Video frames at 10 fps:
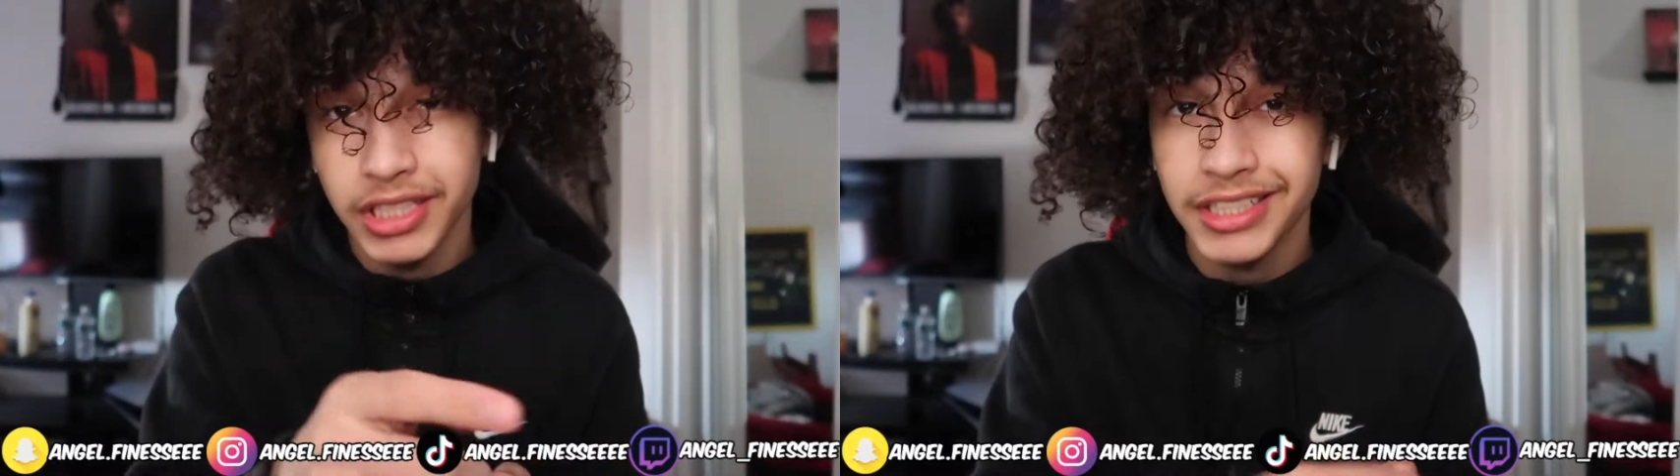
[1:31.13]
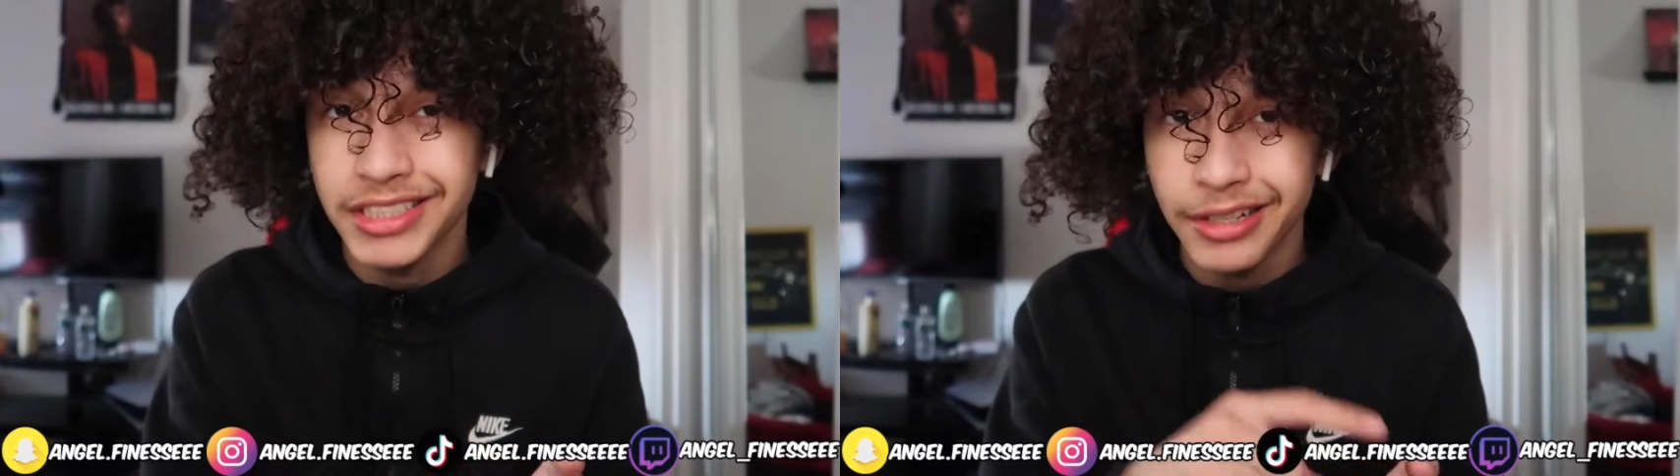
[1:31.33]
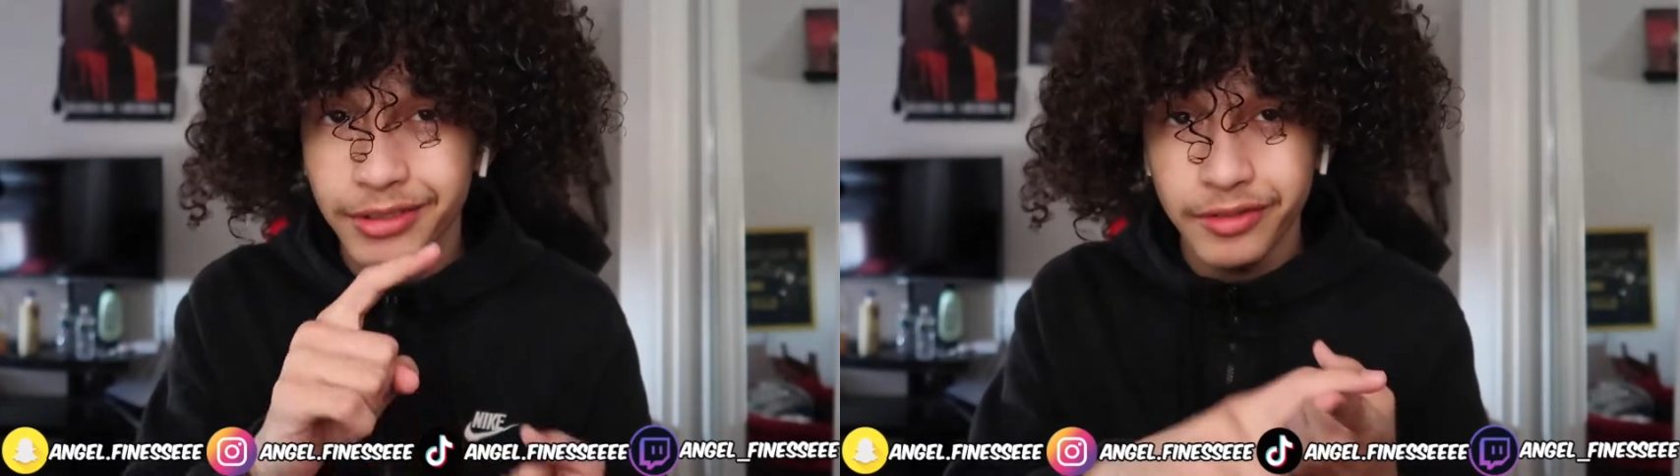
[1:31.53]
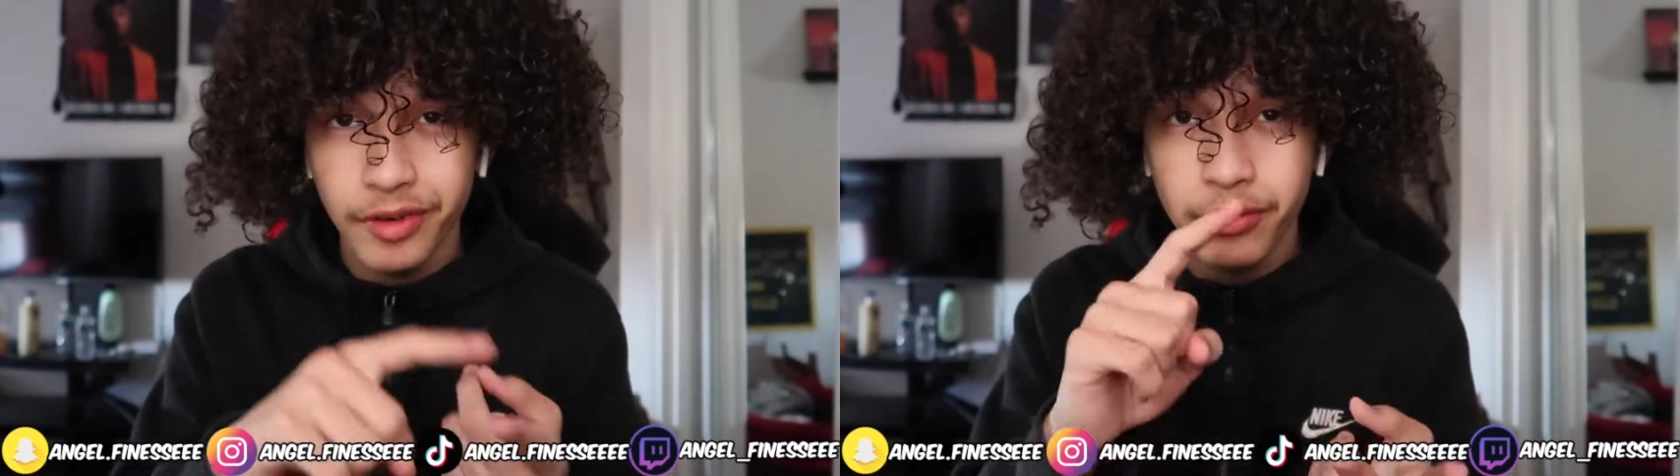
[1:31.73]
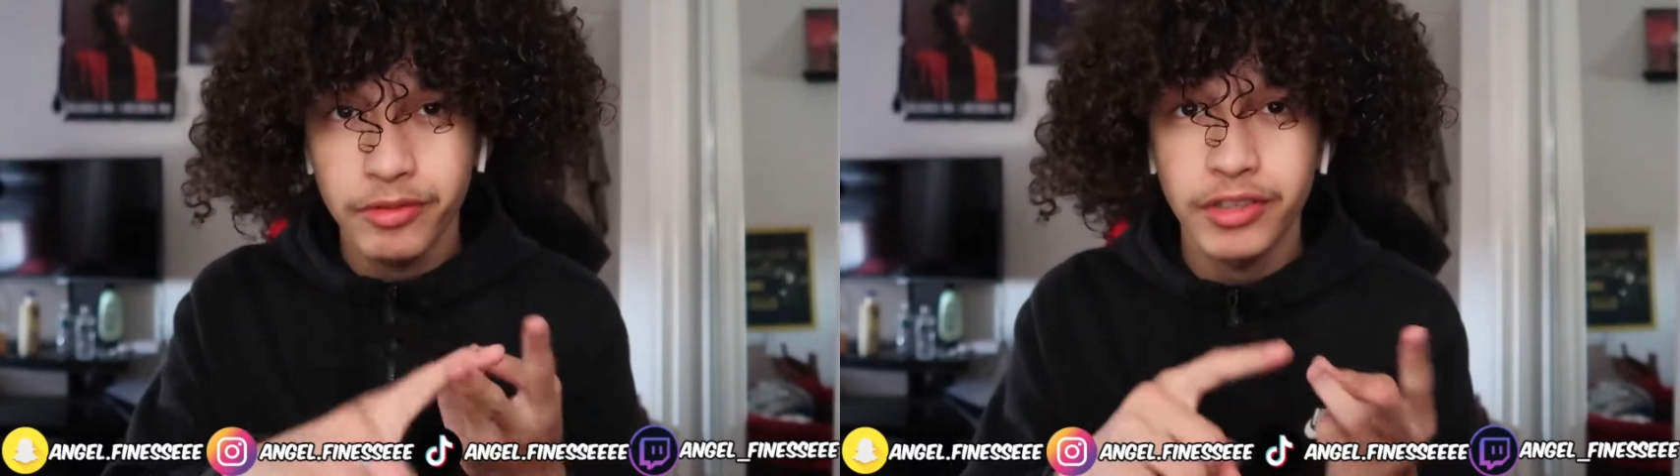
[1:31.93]
Share the channel with your
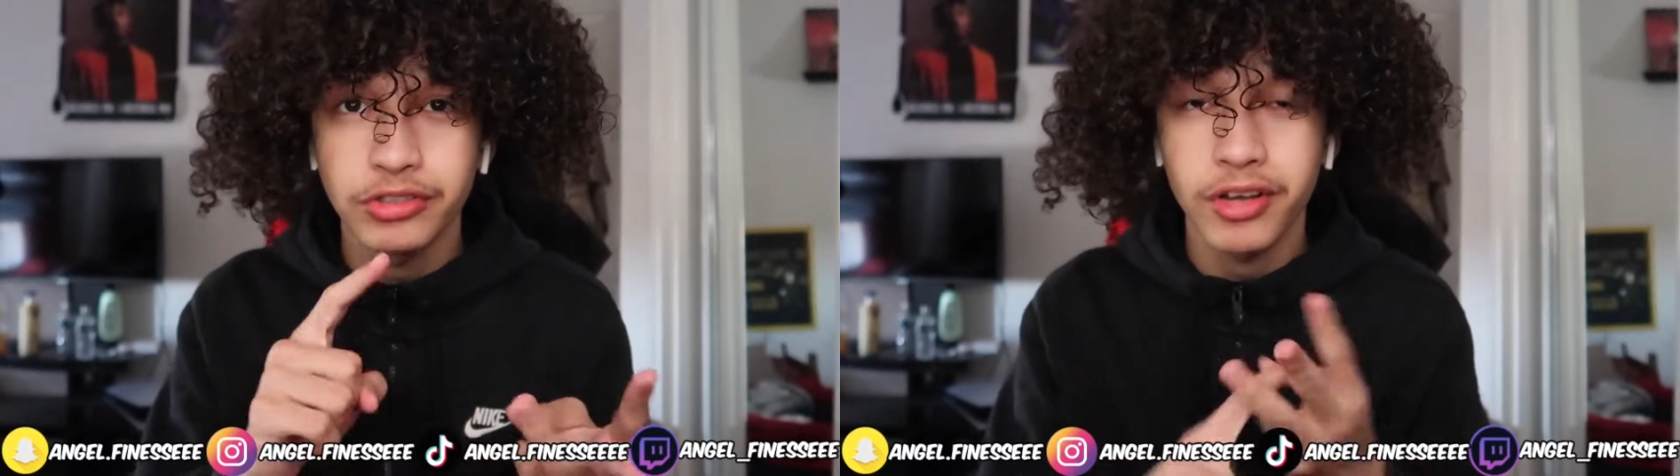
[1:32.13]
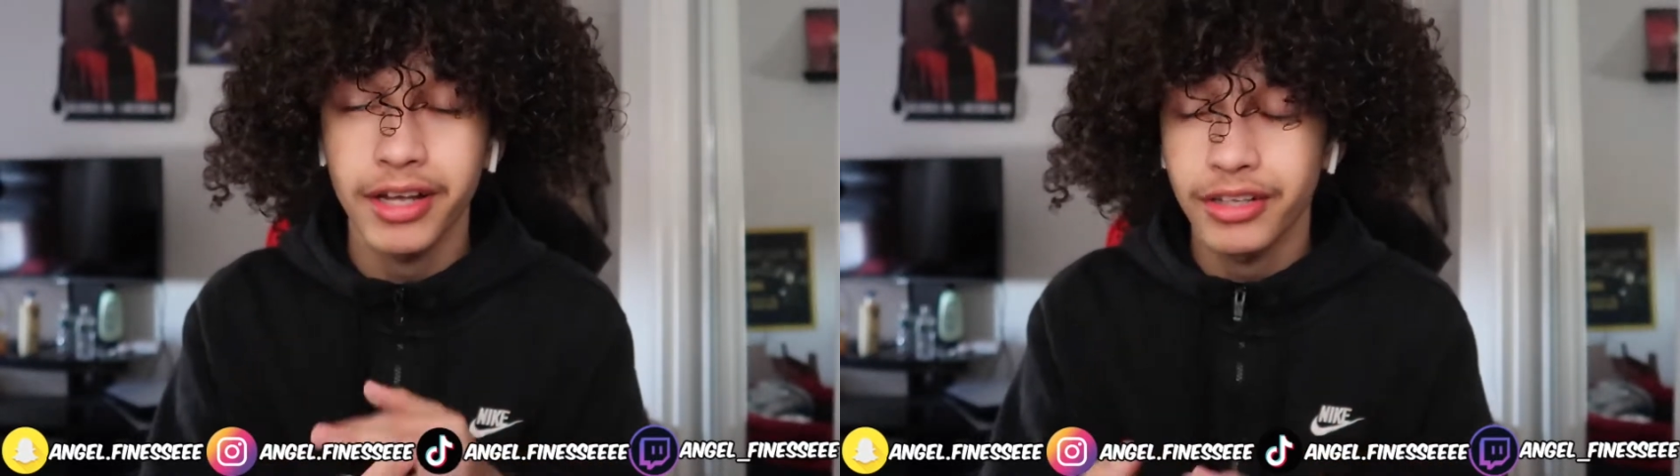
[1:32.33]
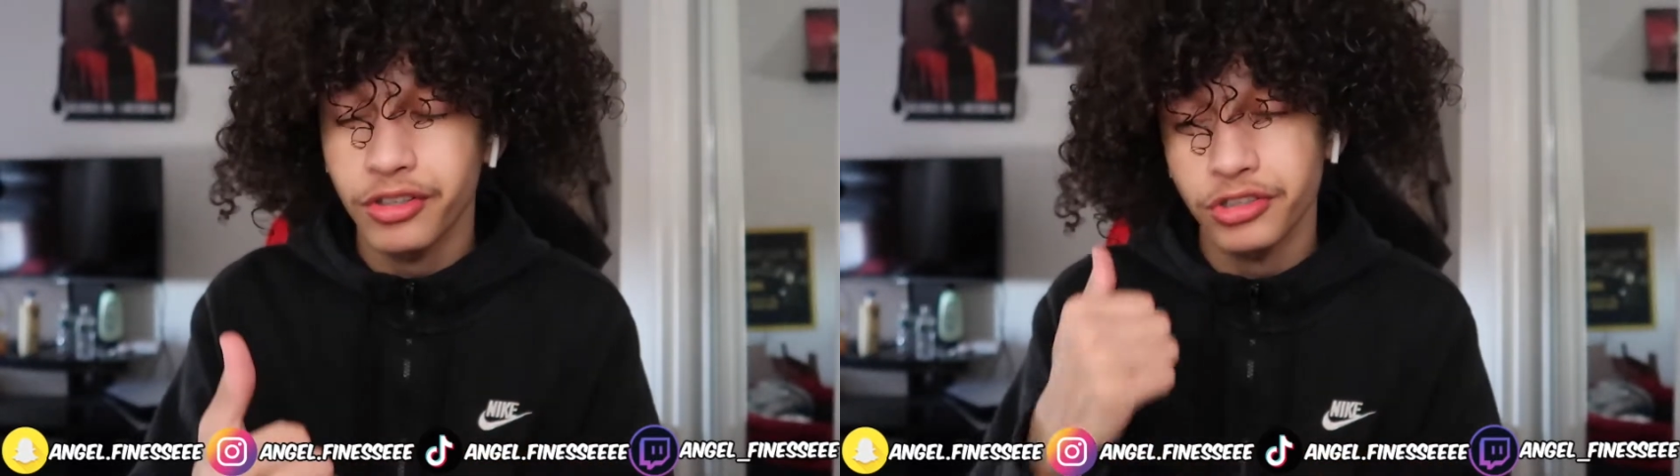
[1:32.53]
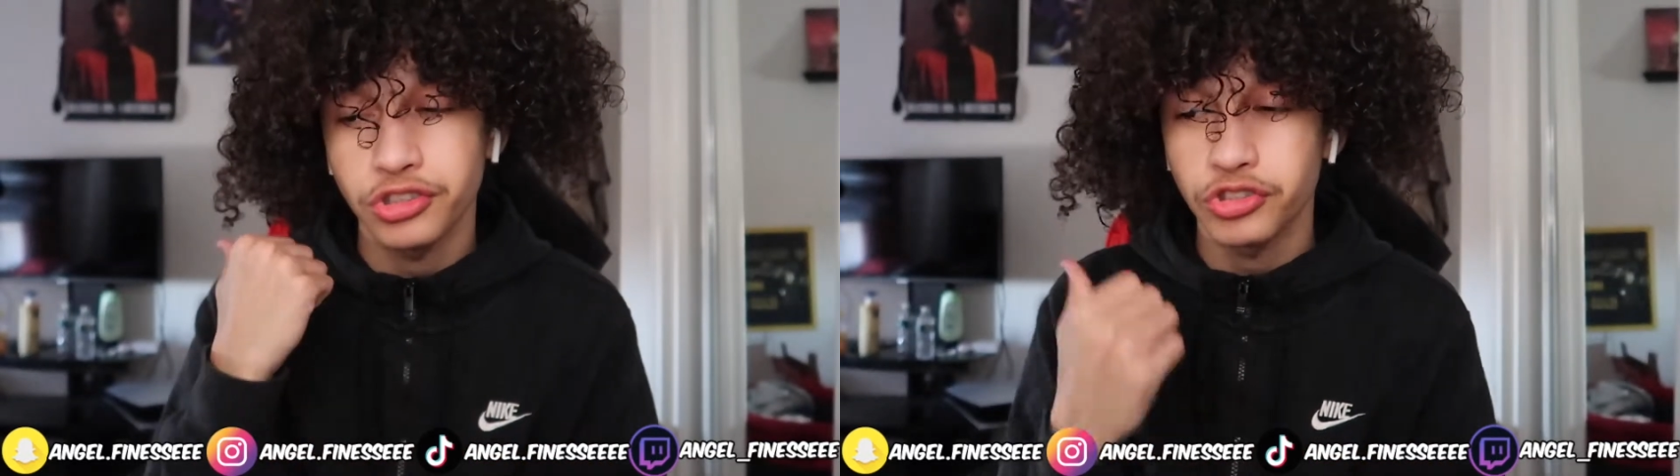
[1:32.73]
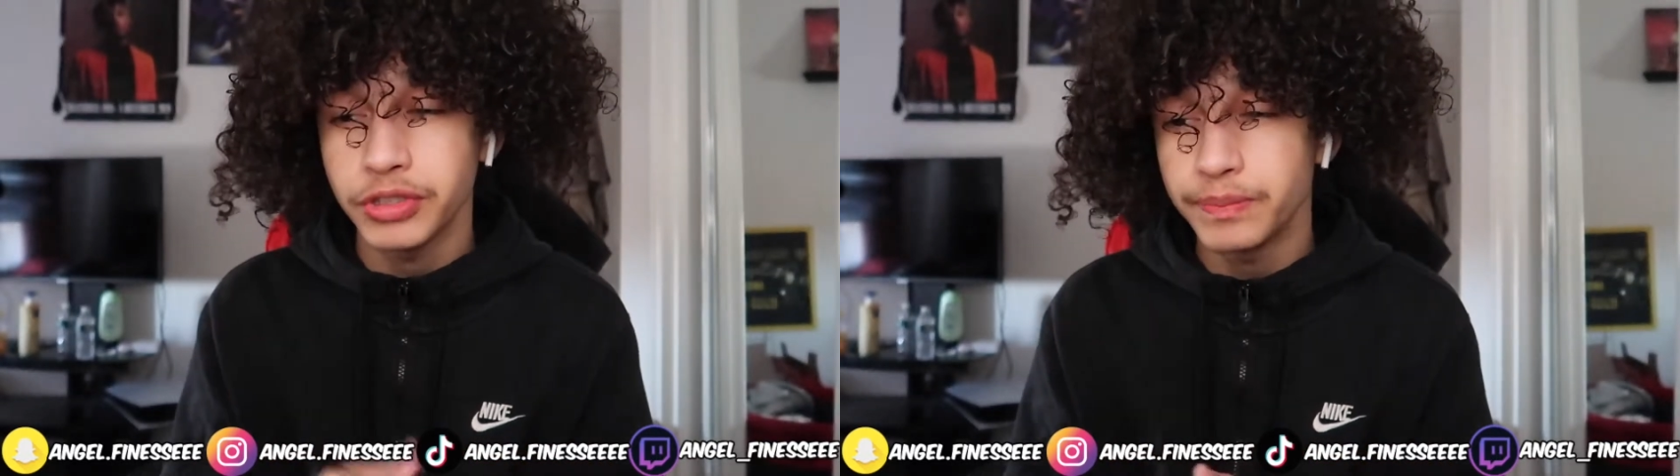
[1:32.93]
family, friends, crack it across
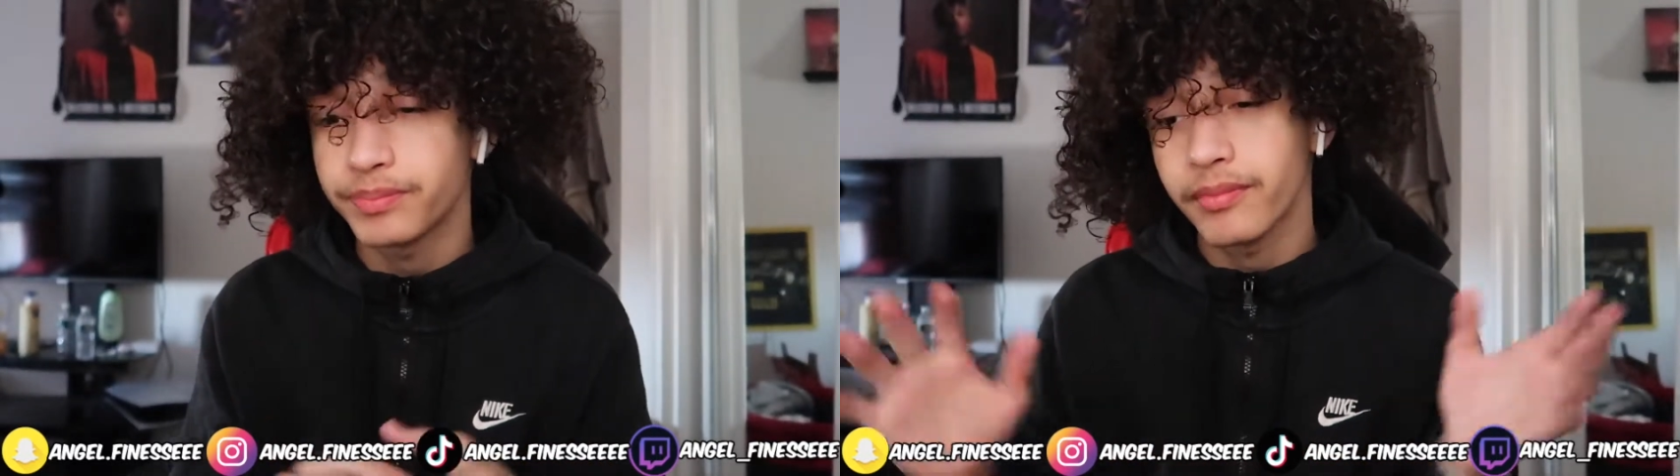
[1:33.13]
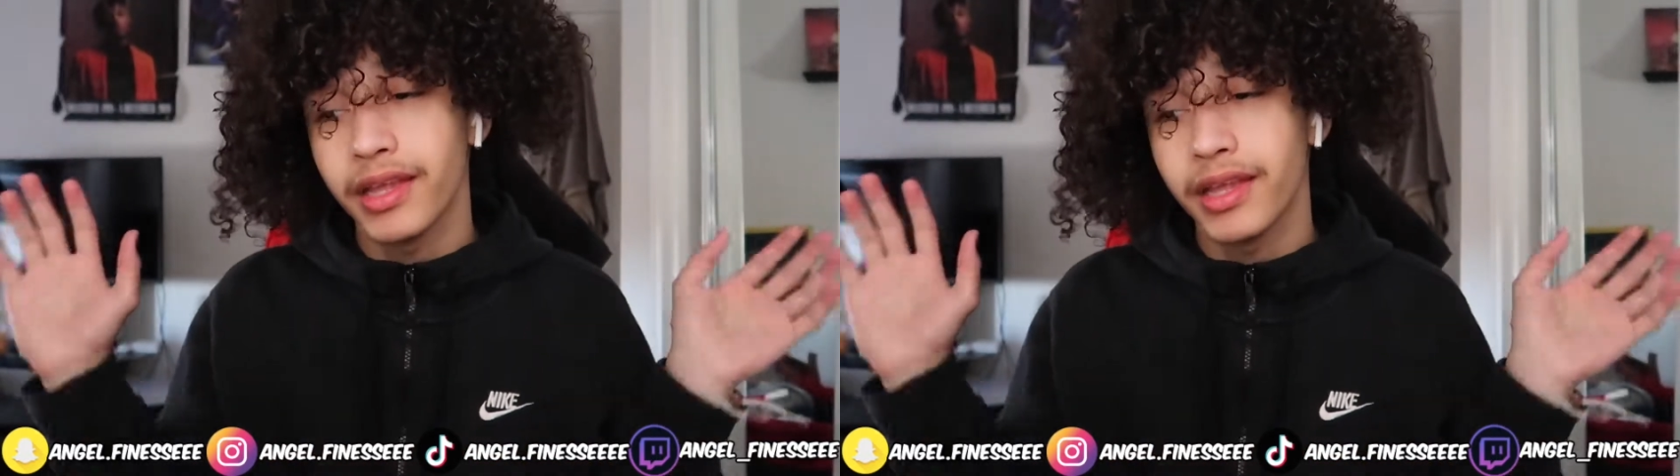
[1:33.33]
the street.